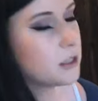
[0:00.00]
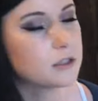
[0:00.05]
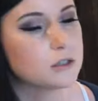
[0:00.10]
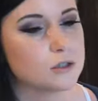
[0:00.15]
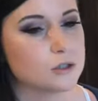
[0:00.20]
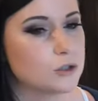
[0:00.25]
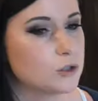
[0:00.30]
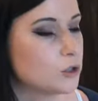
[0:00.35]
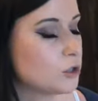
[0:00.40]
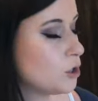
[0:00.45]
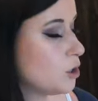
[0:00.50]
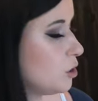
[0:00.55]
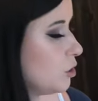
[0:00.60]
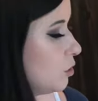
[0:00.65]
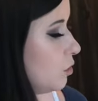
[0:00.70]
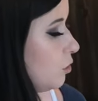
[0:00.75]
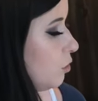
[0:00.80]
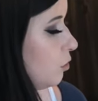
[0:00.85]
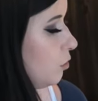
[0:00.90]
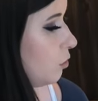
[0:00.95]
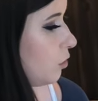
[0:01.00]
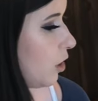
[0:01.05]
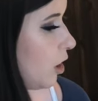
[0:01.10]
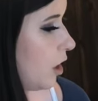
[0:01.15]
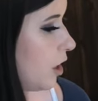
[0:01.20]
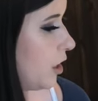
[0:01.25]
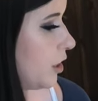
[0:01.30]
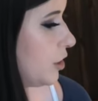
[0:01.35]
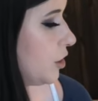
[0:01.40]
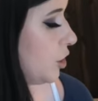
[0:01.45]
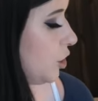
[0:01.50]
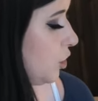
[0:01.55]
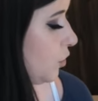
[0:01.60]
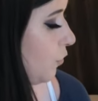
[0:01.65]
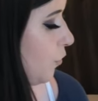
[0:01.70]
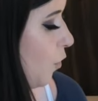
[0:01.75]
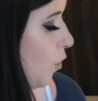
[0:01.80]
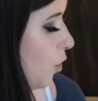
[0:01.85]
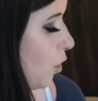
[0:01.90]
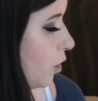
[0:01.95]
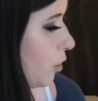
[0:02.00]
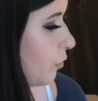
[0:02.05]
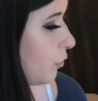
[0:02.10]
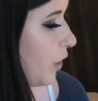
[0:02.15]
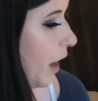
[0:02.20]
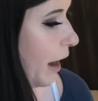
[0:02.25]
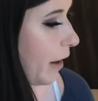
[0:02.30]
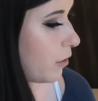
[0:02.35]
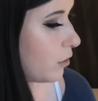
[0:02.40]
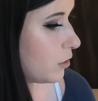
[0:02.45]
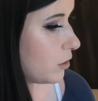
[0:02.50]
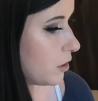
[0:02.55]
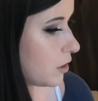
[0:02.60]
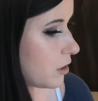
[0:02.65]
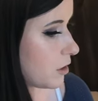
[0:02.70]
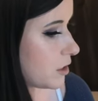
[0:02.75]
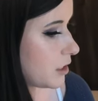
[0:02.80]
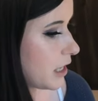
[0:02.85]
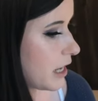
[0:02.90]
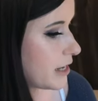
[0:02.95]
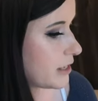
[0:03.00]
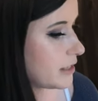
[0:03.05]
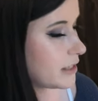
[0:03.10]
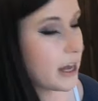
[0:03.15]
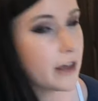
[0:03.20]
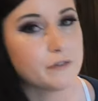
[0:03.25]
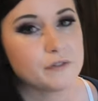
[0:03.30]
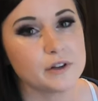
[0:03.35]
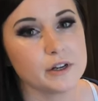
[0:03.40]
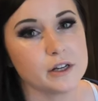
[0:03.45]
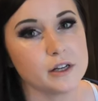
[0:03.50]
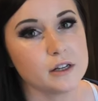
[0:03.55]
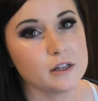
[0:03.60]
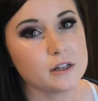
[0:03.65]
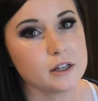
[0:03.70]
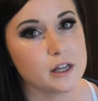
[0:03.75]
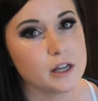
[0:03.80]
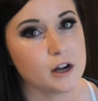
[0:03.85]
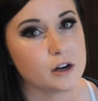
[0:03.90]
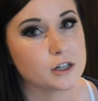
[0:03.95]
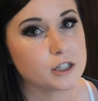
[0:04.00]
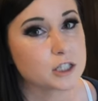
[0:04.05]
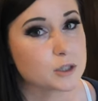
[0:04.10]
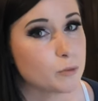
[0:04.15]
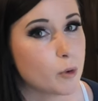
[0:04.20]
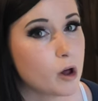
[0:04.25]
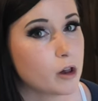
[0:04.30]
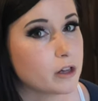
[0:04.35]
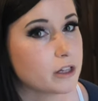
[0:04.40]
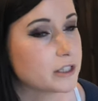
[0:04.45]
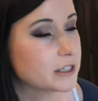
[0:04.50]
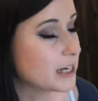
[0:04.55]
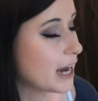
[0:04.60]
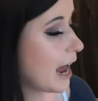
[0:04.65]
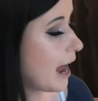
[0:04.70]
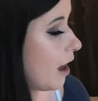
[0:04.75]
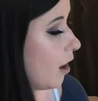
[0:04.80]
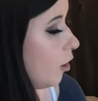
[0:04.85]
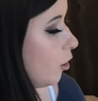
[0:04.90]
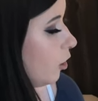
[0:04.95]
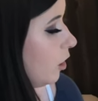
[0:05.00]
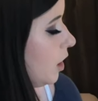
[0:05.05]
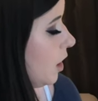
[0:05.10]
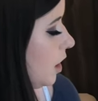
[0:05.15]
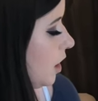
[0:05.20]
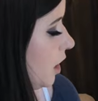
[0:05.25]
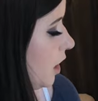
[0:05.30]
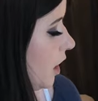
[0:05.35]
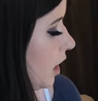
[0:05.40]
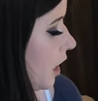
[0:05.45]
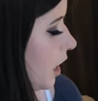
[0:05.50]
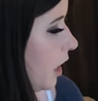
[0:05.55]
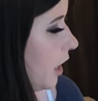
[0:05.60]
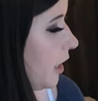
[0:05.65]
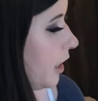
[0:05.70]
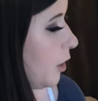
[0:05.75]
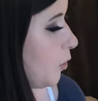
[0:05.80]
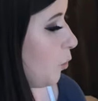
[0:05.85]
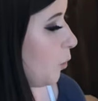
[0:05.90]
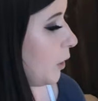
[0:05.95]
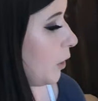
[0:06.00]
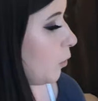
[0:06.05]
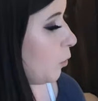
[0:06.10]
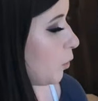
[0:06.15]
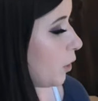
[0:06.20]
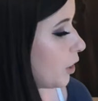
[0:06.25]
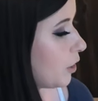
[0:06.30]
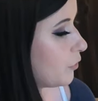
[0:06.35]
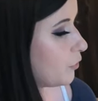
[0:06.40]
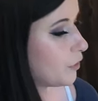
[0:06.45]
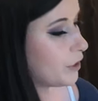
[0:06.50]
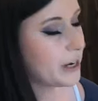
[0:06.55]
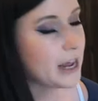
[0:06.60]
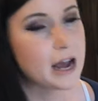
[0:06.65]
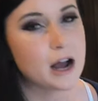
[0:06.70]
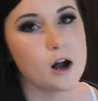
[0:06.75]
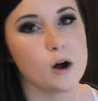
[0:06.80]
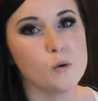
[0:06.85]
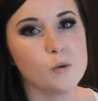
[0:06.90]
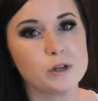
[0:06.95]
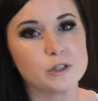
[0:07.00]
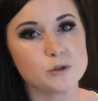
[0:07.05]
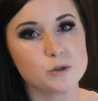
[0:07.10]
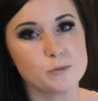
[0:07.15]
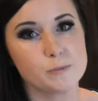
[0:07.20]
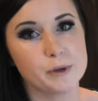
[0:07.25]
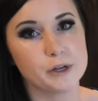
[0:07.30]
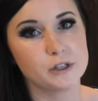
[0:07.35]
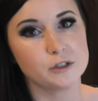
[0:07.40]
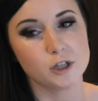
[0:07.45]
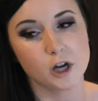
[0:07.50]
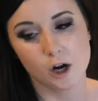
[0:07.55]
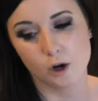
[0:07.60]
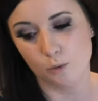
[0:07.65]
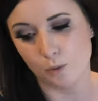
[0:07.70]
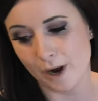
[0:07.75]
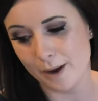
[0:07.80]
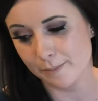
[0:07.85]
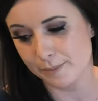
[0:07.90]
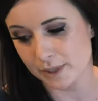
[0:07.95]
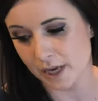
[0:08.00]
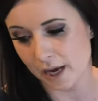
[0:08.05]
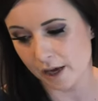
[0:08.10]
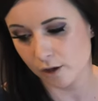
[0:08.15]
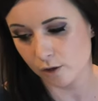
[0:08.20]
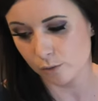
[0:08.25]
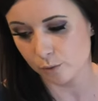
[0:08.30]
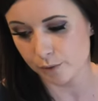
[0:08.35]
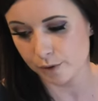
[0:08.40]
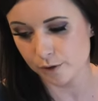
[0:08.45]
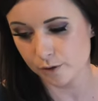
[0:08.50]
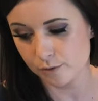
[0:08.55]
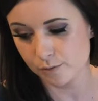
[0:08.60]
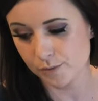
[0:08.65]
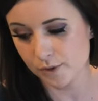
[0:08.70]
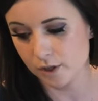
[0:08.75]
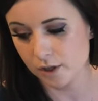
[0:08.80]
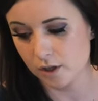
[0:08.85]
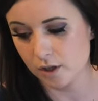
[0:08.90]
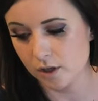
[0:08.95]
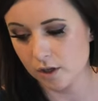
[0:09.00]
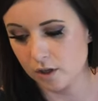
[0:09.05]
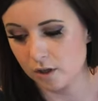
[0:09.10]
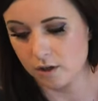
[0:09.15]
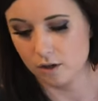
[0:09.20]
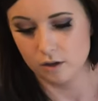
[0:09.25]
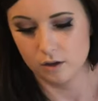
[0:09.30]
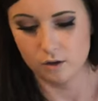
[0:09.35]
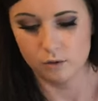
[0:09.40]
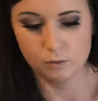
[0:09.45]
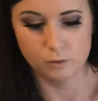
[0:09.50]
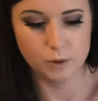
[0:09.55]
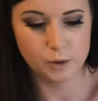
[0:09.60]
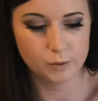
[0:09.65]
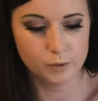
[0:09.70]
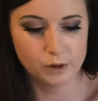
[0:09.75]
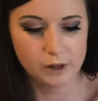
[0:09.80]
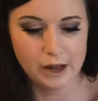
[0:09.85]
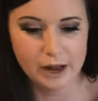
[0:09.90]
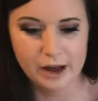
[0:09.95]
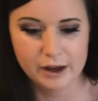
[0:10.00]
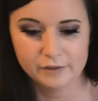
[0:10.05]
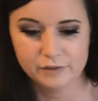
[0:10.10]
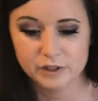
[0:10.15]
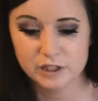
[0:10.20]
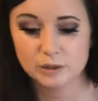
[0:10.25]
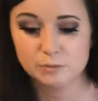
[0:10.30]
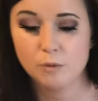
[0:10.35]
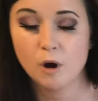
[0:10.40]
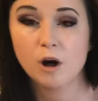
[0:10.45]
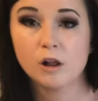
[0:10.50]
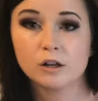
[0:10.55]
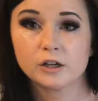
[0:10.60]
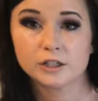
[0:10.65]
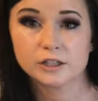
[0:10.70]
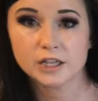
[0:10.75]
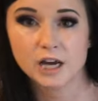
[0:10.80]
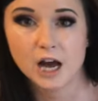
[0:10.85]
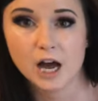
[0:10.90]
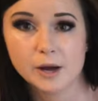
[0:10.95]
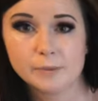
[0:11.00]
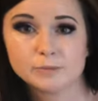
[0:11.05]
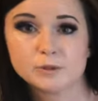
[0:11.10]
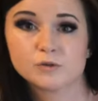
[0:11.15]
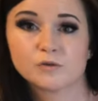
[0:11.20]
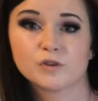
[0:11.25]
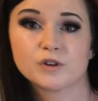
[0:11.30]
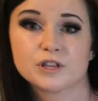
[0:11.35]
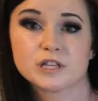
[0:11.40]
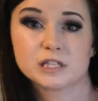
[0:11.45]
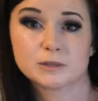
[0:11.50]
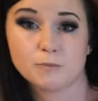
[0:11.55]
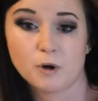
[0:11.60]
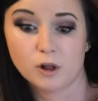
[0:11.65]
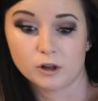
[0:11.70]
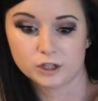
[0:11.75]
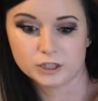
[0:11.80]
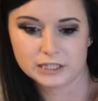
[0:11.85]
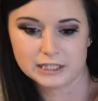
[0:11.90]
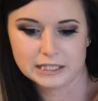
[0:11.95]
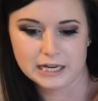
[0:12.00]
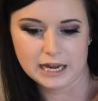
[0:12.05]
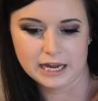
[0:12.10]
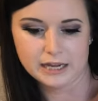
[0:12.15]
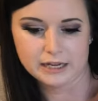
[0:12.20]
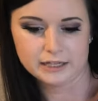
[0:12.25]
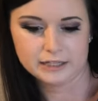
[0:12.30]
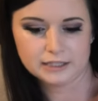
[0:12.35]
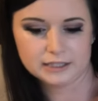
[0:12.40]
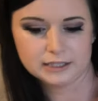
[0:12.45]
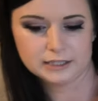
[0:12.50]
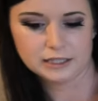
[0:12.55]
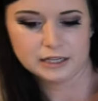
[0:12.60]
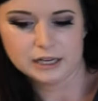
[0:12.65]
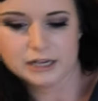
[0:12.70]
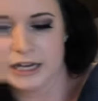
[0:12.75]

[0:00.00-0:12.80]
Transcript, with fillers: is too large for Freckles and definitely our smallest owl. It will work for now. Once we build our reptile room, we will have smaller tubs for the smaller snakes.